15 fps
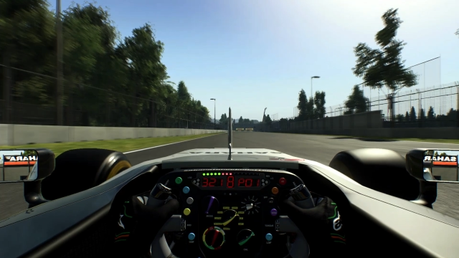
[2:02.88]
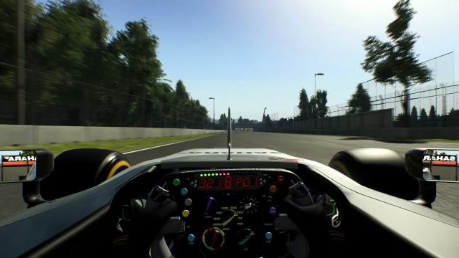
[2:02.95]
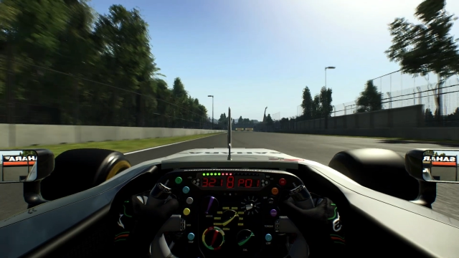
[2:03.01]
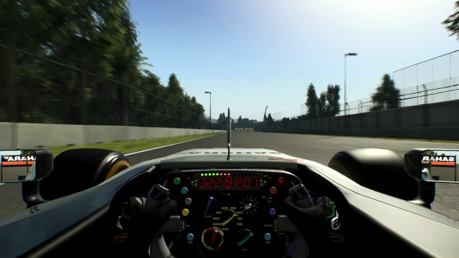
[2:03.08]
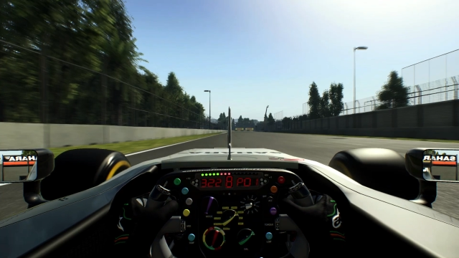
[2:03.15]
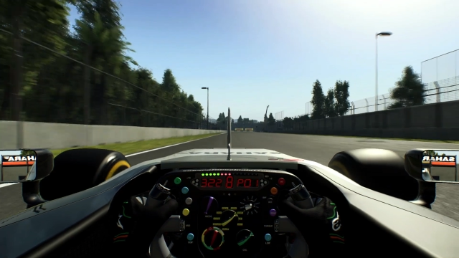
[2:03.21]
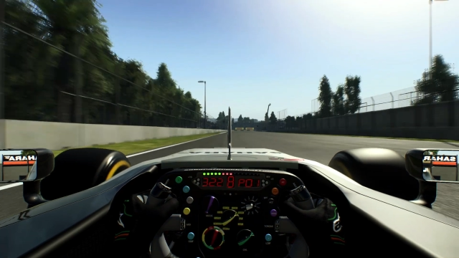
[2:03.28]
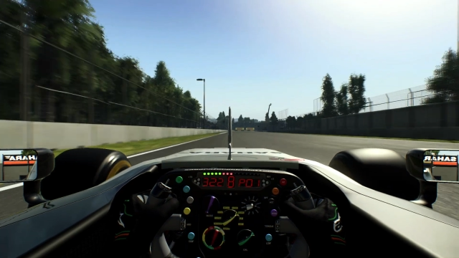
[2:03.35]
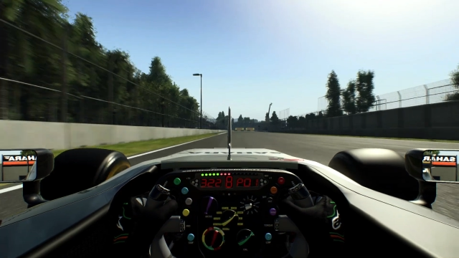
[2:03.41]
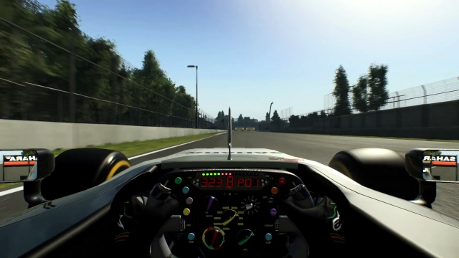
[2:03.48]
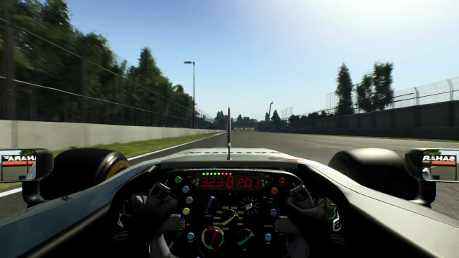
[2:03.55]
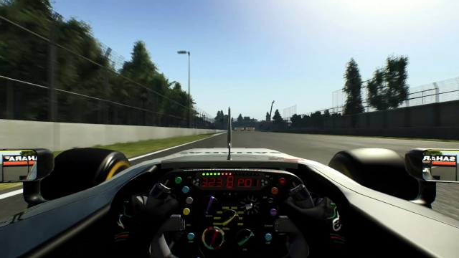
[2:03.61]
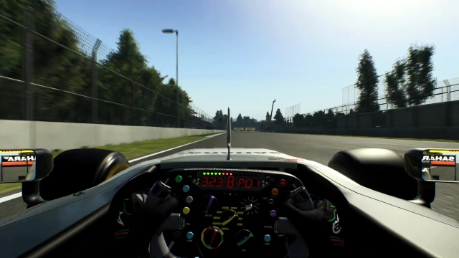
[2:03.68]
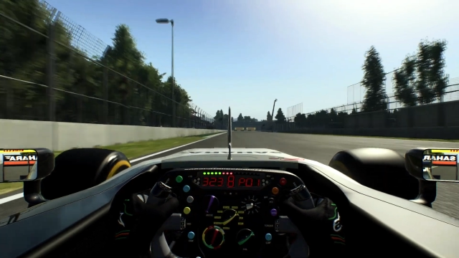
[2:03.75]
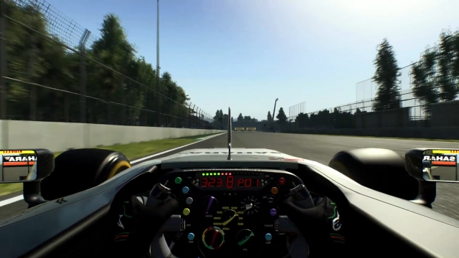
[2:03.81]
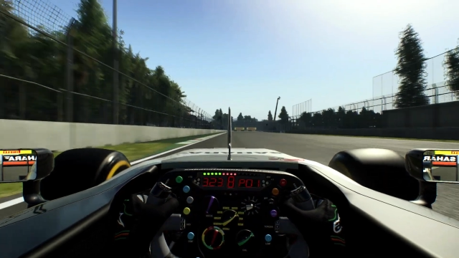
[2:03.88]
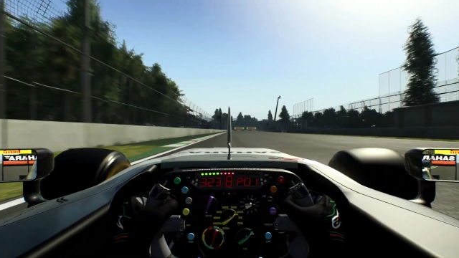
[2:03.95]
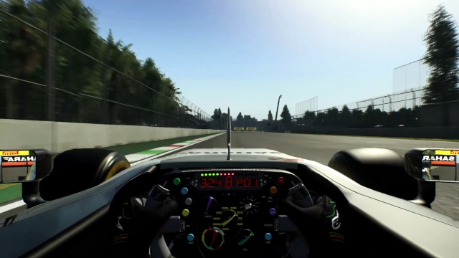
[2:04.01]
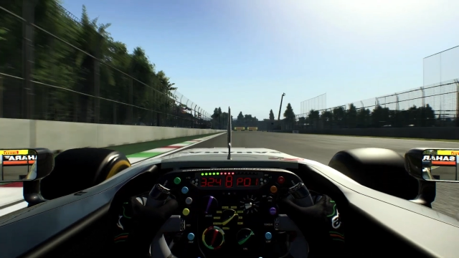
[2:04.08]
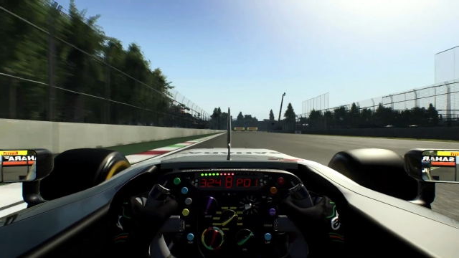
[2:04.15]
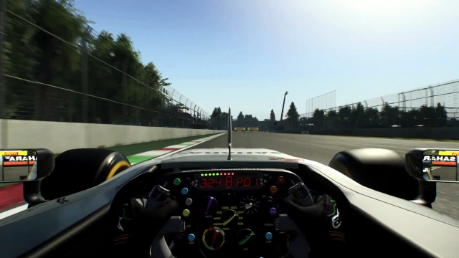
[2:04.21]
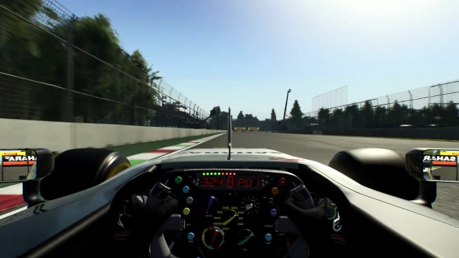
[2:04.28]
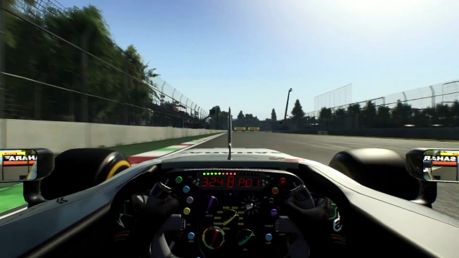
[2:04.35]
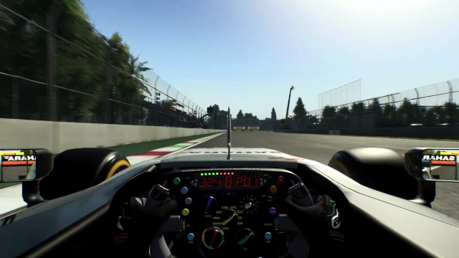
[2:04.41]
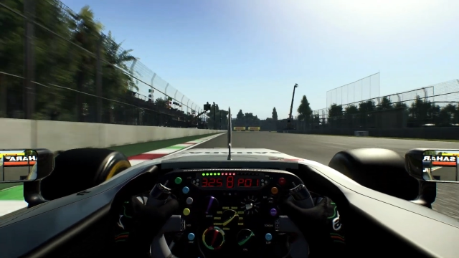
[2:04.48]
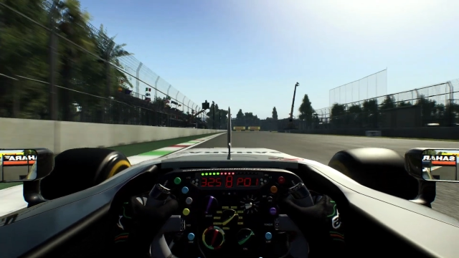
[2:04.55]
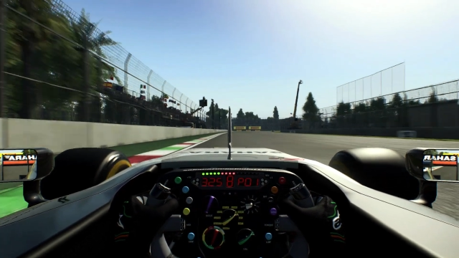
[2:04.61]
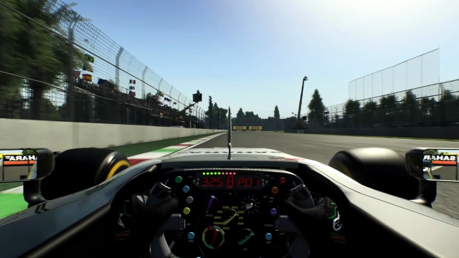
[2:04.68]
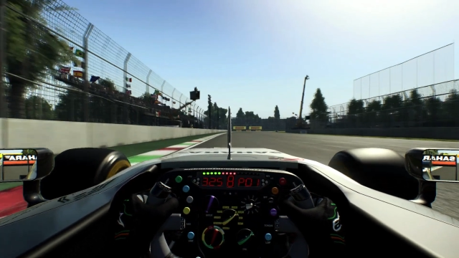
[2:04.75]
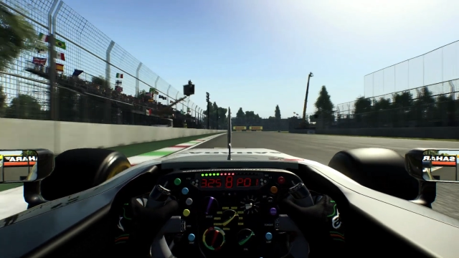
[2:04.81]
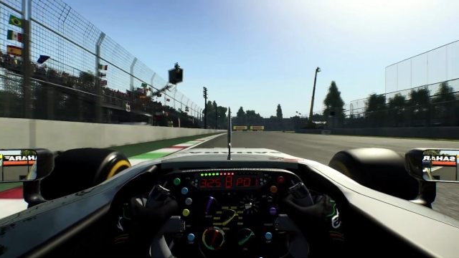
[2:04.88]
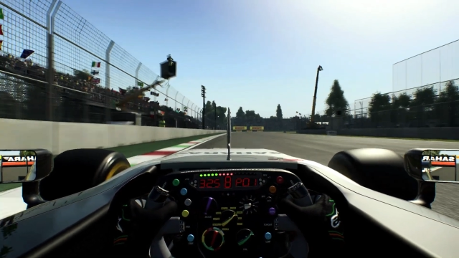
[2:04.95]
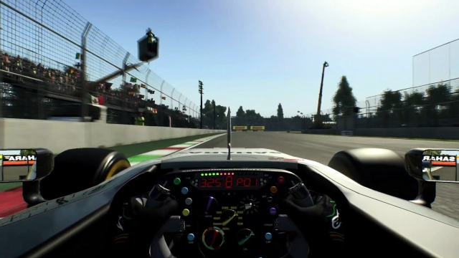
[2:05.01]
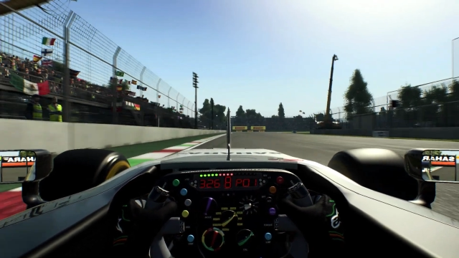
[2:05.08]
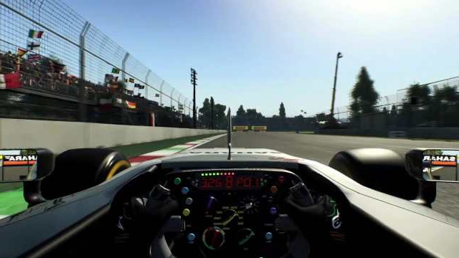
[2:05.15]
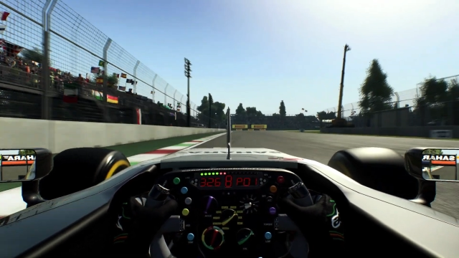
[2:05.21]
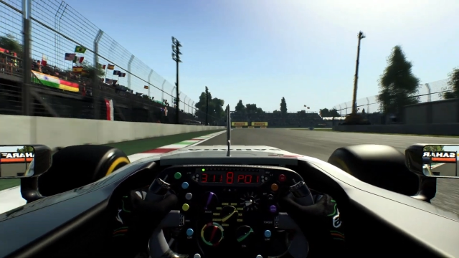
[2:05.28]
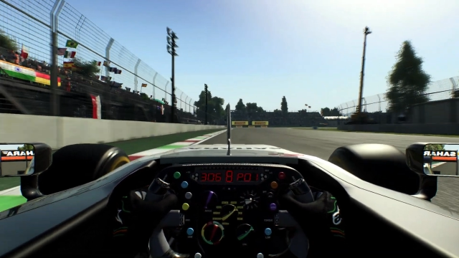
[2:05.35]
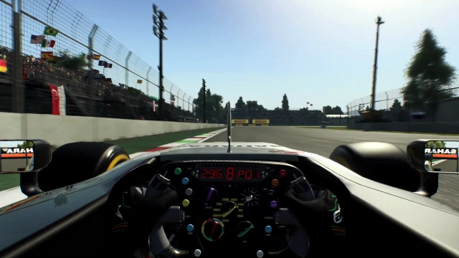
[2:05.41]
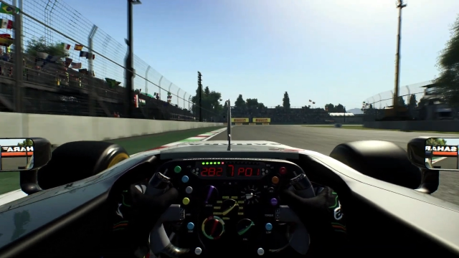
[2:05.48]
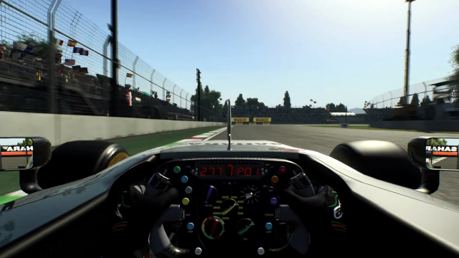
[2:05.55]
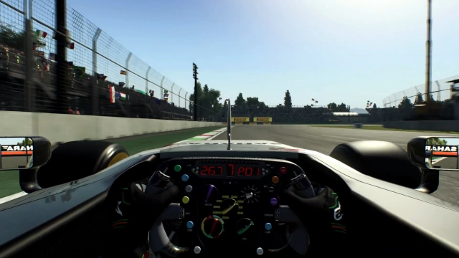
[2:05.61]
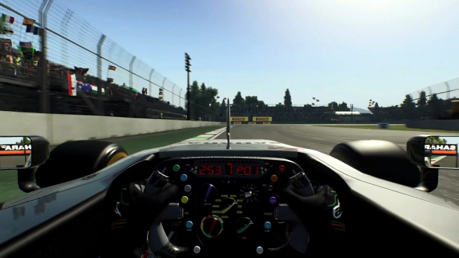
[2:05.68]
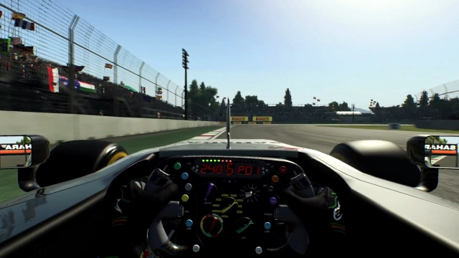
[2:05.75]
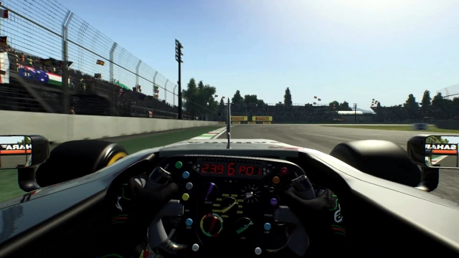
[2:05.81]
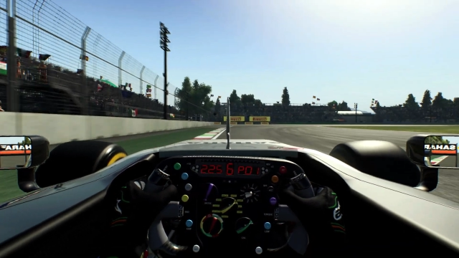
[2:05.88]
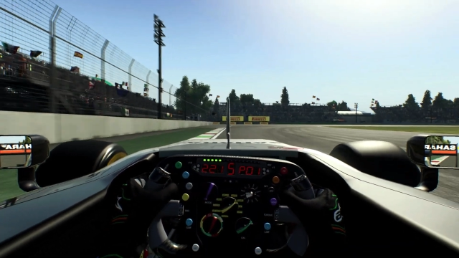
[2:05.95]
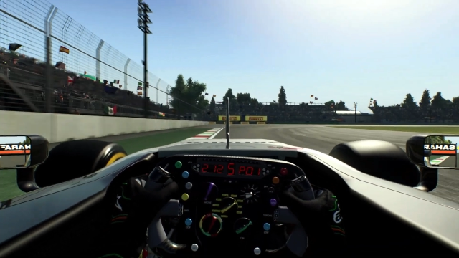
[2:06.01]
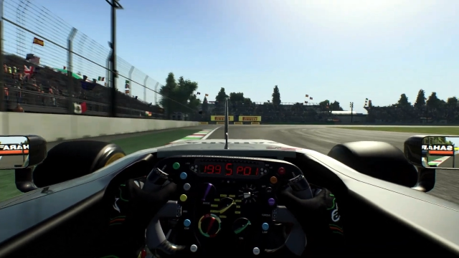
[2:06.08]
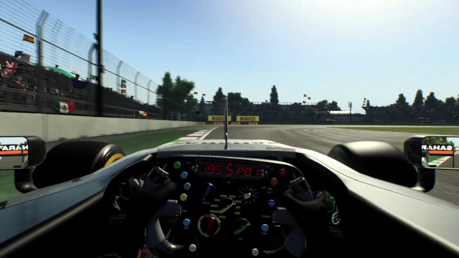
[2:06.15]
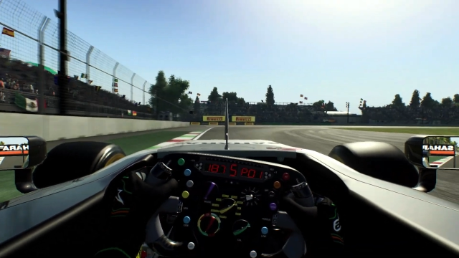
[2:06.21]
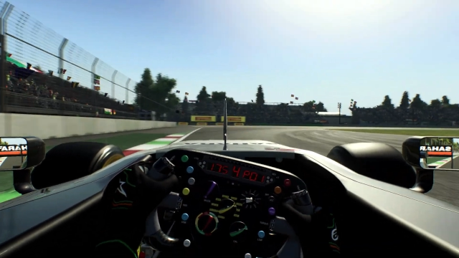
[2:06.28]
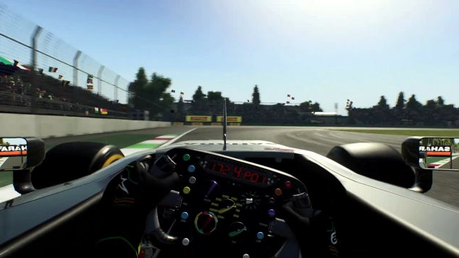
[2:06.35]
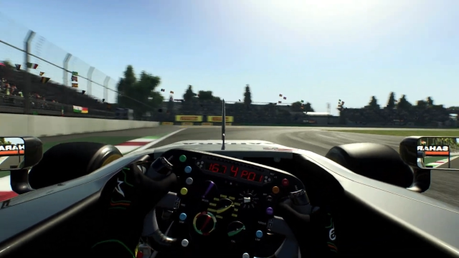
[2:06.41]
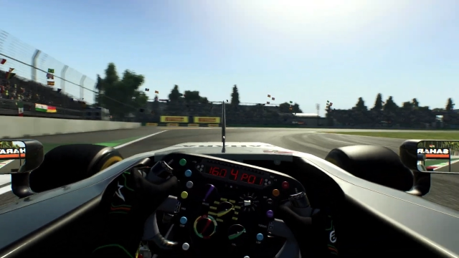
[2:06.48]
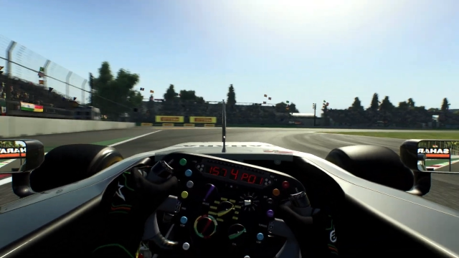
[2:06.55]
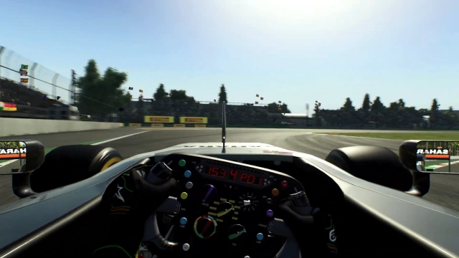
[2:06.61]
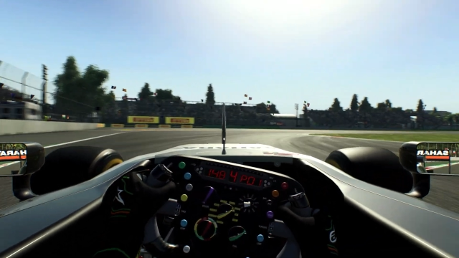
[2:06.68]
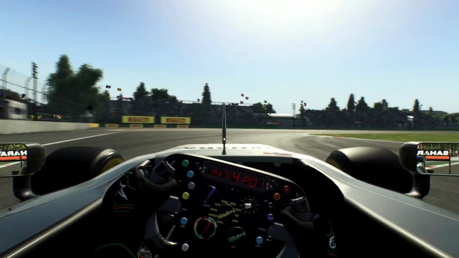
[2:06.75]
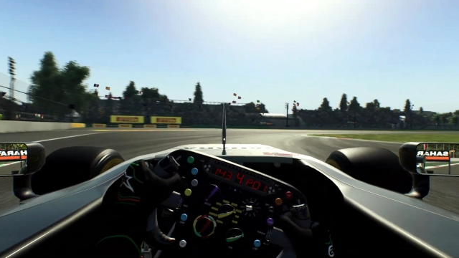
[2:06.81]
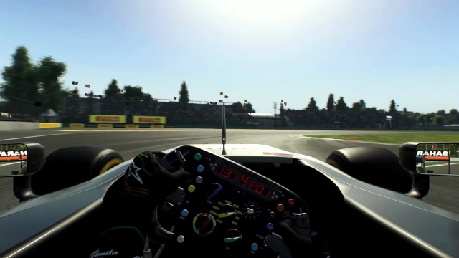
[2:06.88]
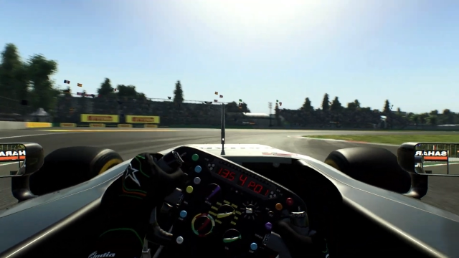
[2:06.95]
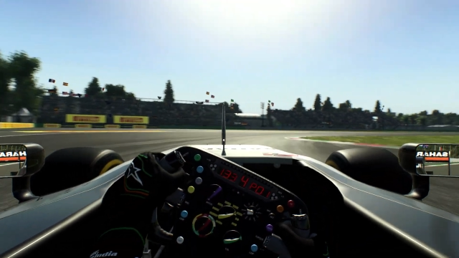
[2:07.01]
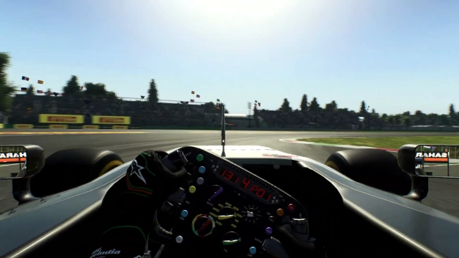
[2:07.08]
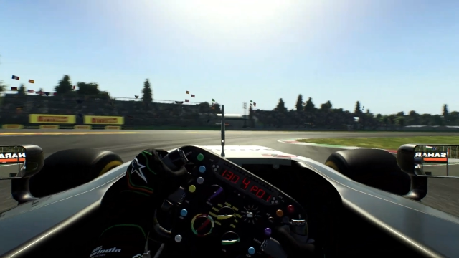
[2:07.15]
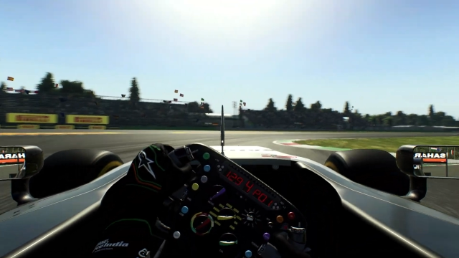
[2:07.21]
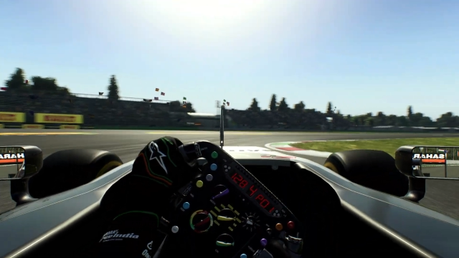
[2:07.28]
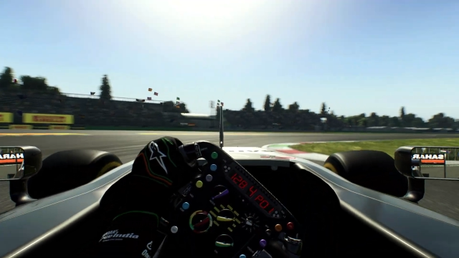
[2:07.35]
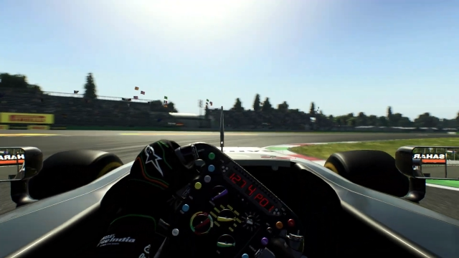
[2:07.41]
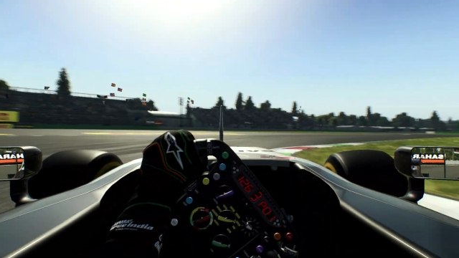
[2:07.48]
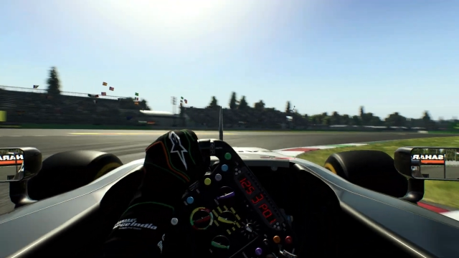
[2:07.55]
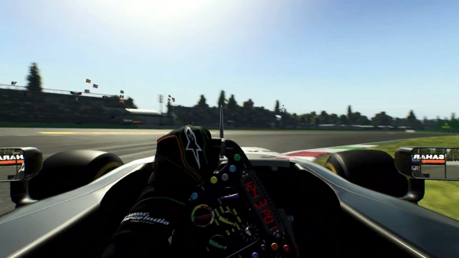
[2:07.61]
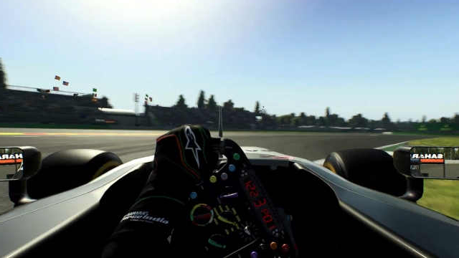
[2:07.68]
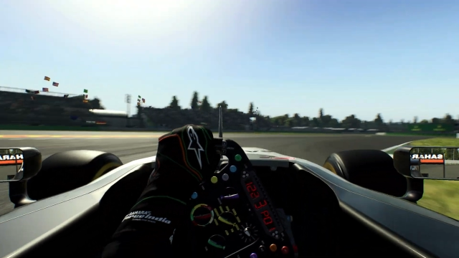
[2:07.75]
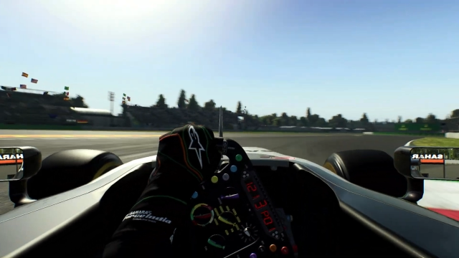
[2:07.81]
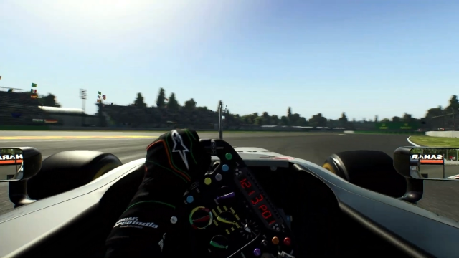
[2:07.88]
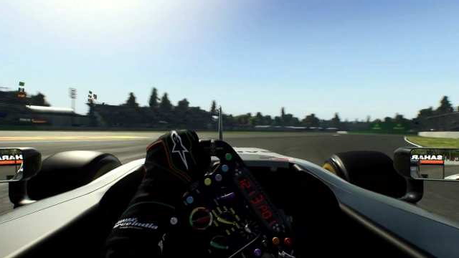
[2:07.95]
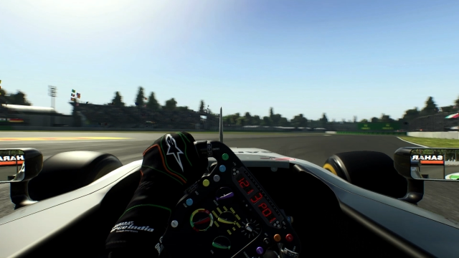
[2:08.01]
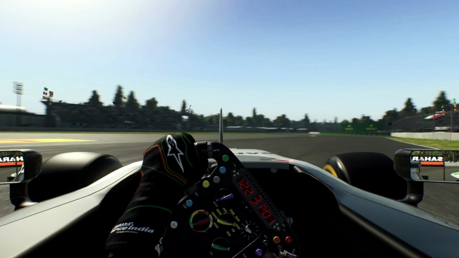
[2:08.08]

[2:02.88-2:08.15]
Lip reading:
[unreadable: no face in view]